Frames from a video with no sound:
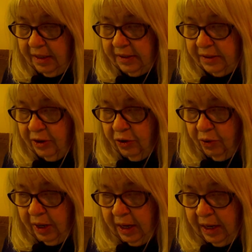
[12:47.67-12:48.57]

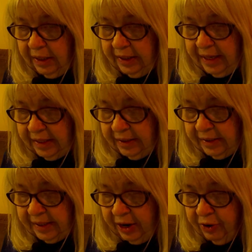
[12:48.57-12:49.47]
So, uh, yet
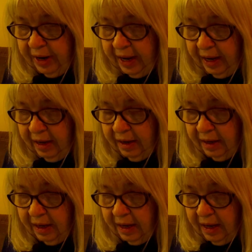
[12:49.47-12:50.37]
Saturday,
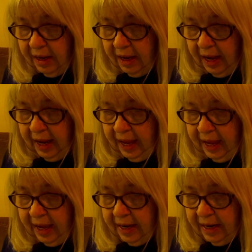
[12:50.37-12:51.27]
I
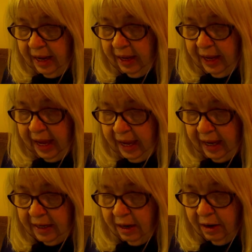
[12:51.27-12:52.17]
had a
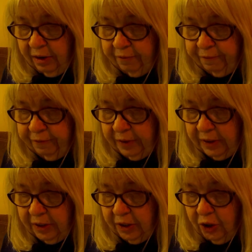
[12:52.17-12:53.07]
gain of
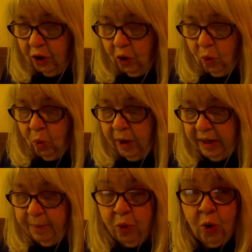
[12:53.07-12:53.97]

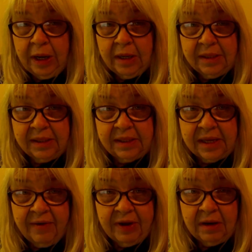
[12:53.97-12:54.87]

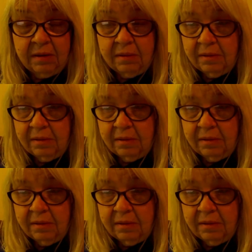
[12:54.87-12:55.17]
1.7